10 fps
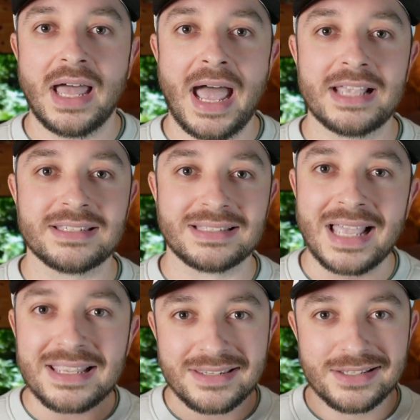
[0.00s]
has
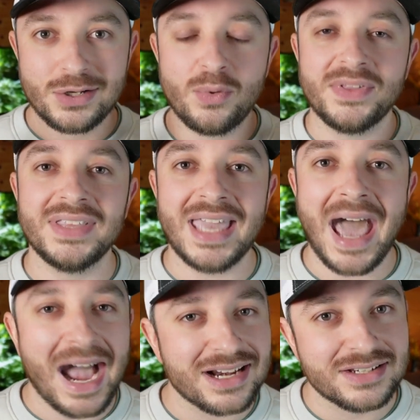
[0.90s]
less to do with the
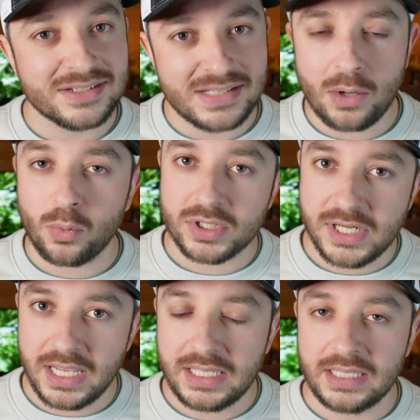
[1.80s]
actions that we're
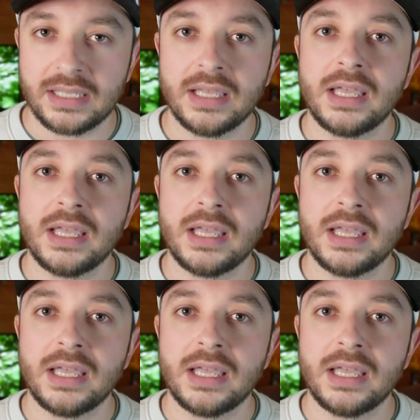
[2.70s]
taking